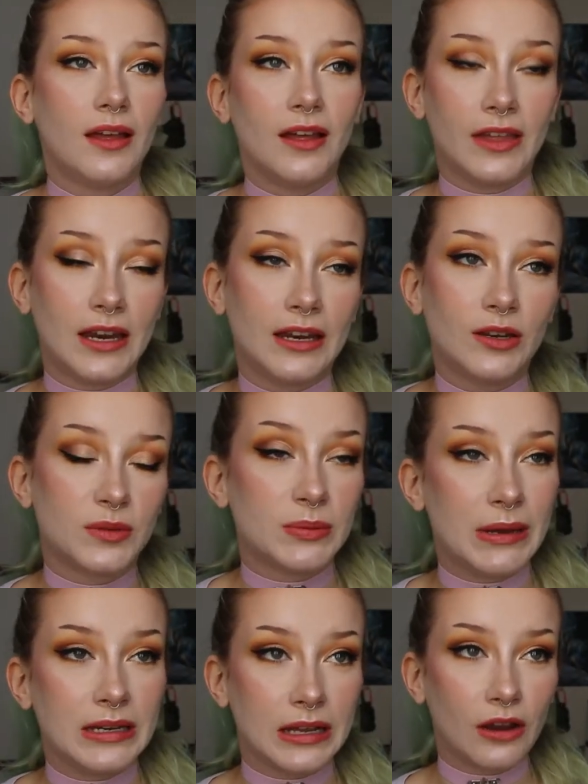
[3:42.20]
and then end up
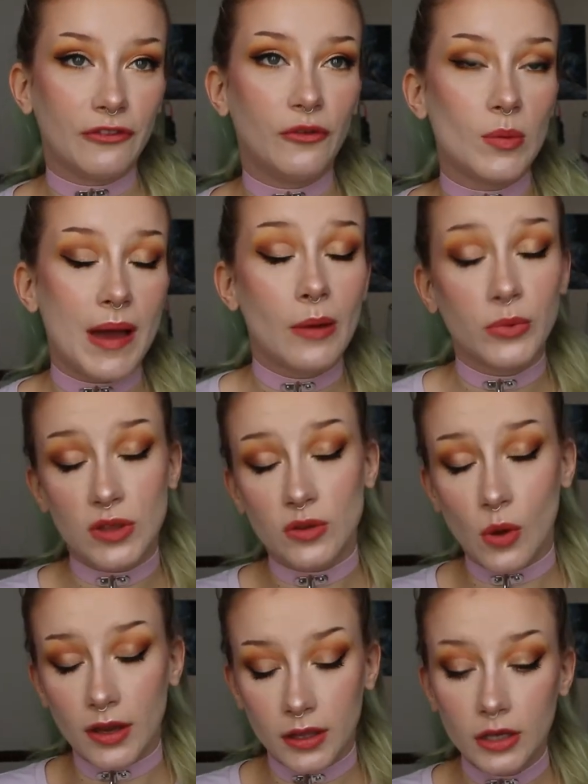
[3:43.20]
spending like forty pounds, which is
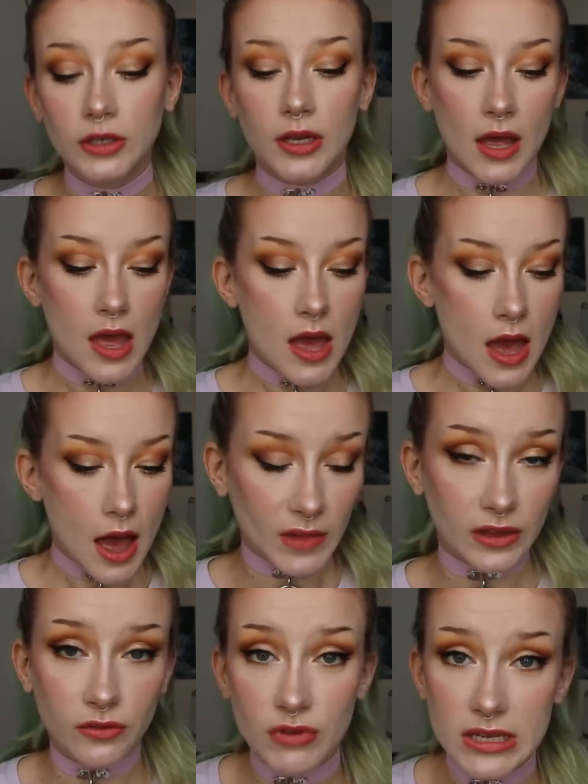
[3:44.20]
quite good.
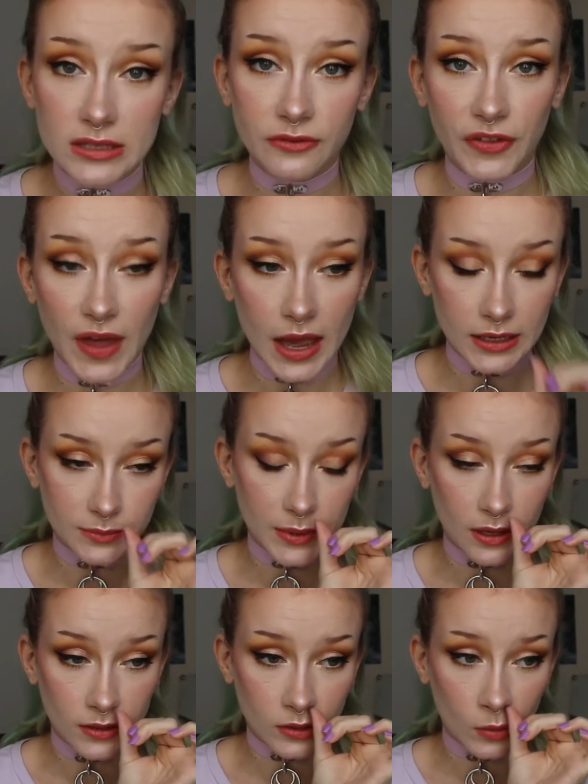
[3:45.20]
And the reason for that is
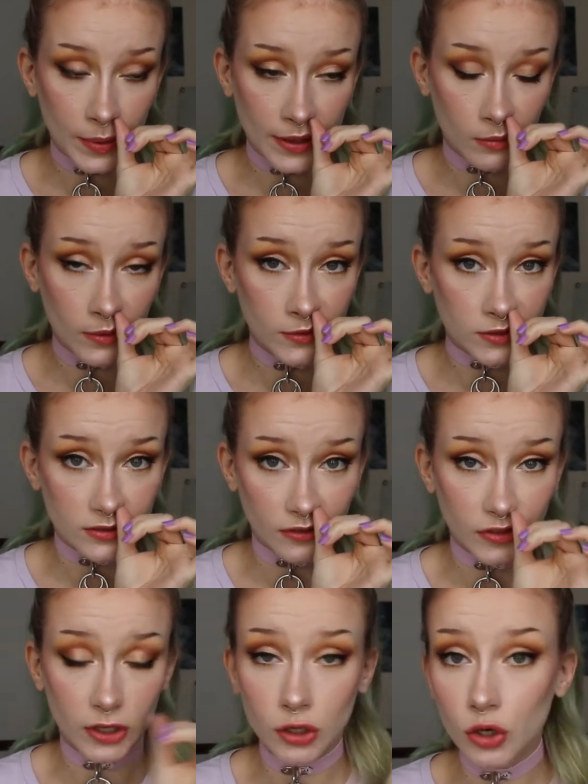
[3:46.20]
because I'll pick up loads of
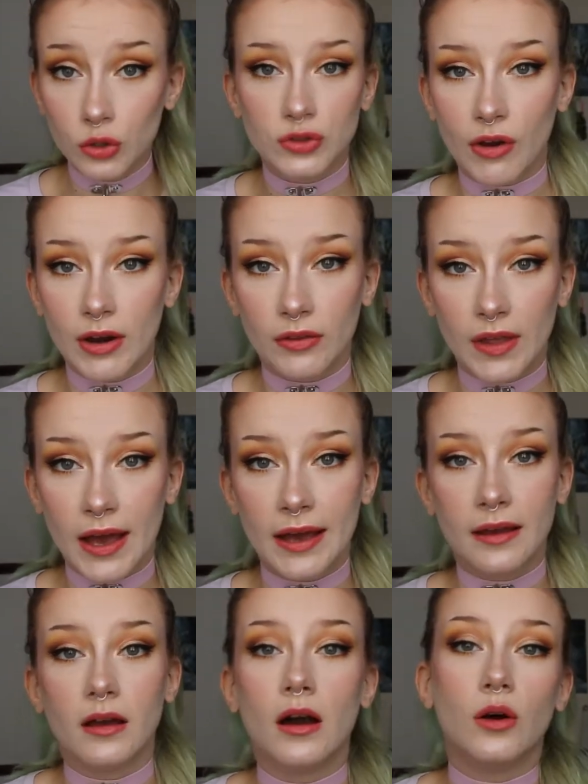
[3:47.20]
stuff that looks great on the
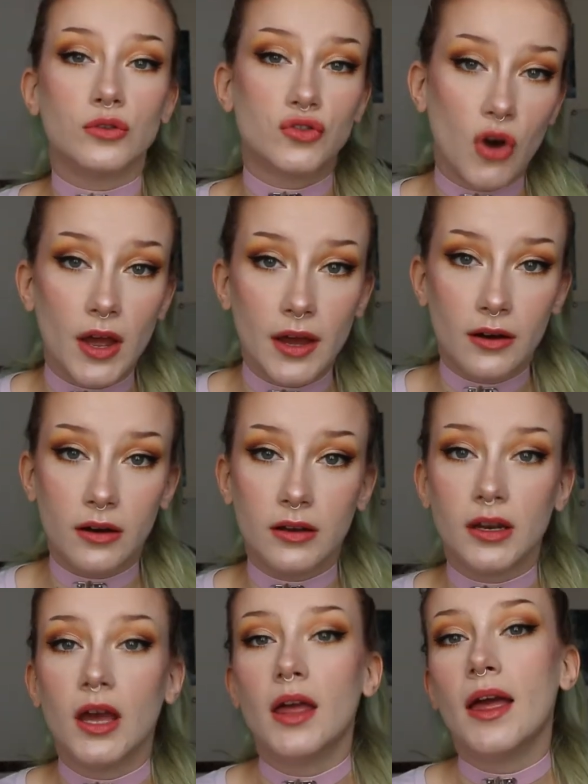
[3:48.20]
hanger, I'll try it
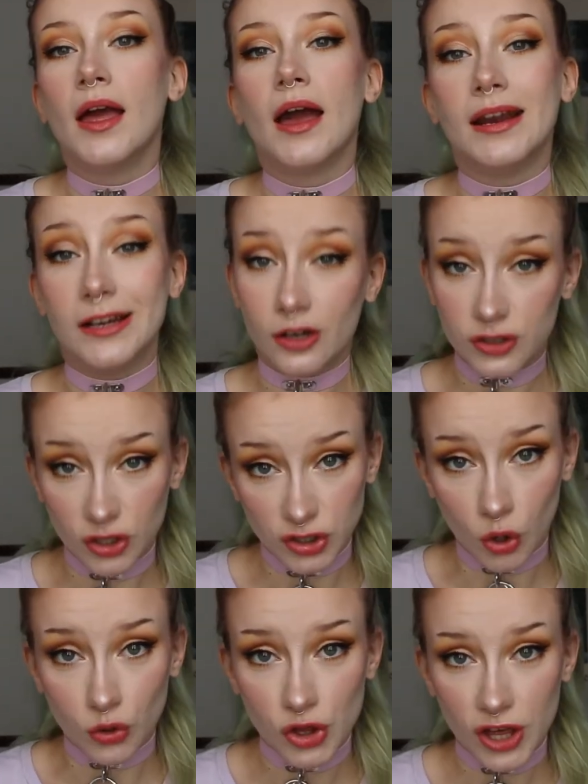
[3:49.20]
on, and it looks like
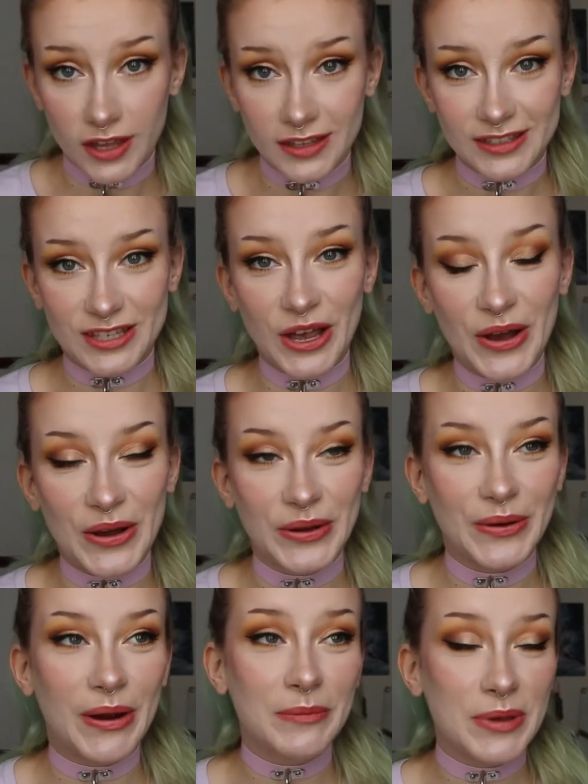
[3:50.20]
dog shit.
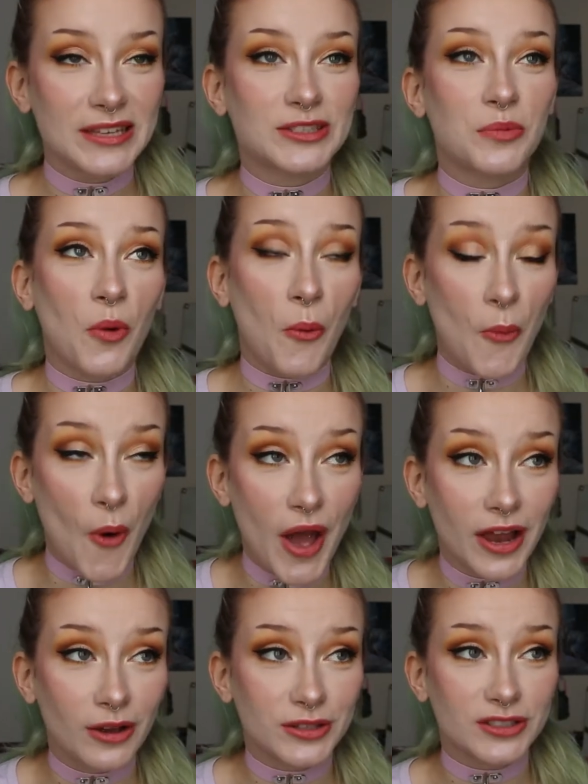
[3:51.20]
So I picked up quite
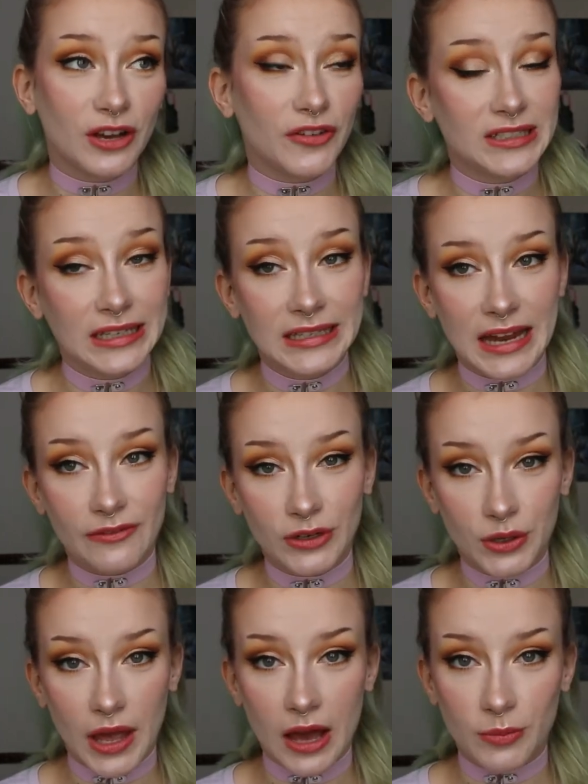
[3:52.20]
a lot of stuff. I didn't have a
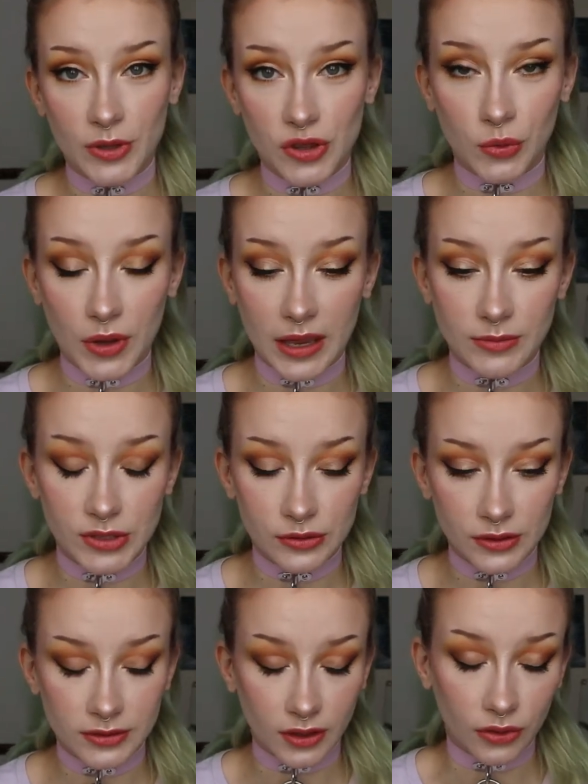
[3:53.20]
look how much it all came to,
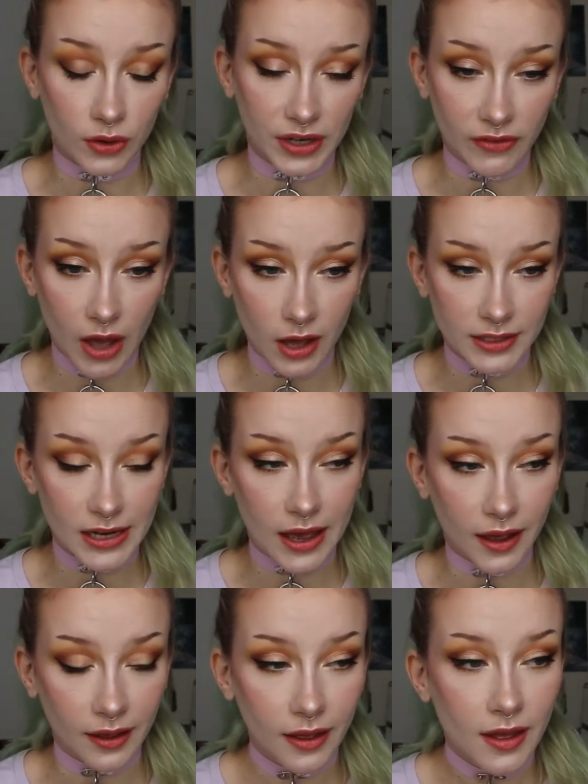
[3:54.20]
because I thought I'd have a heart
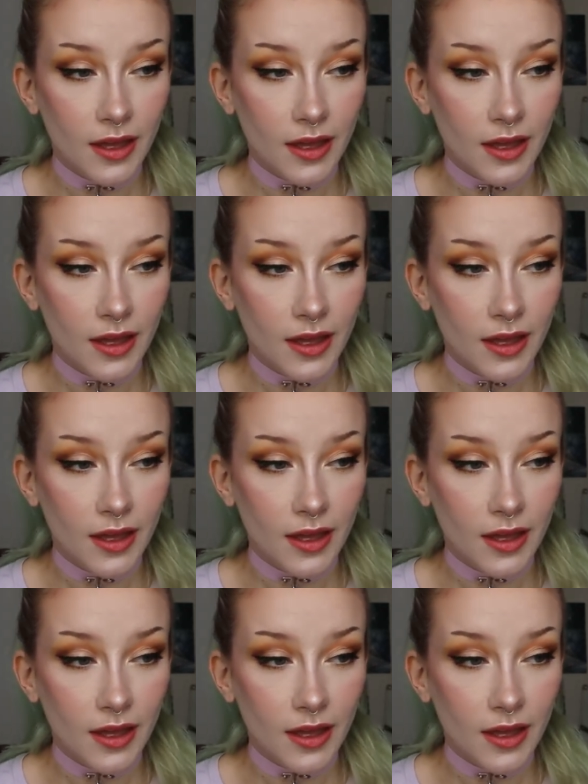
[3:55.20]
attack.